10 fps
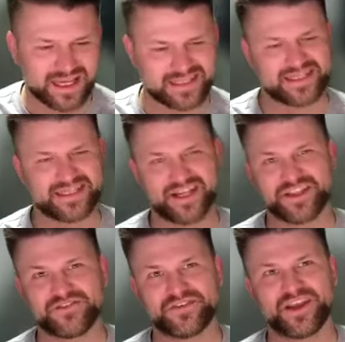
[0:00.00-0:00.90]
As I said
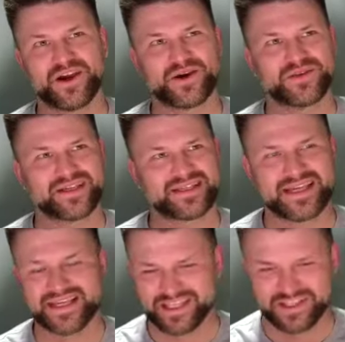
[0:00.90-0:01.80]
in the video, this
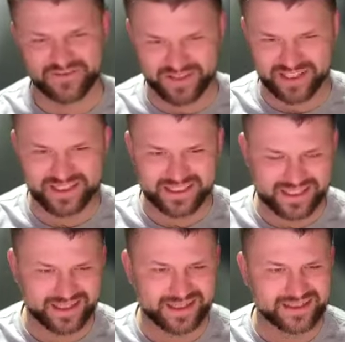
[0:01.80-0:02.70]
season's villain
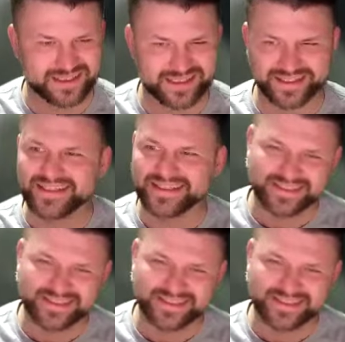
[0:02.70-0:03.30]
is Elon, so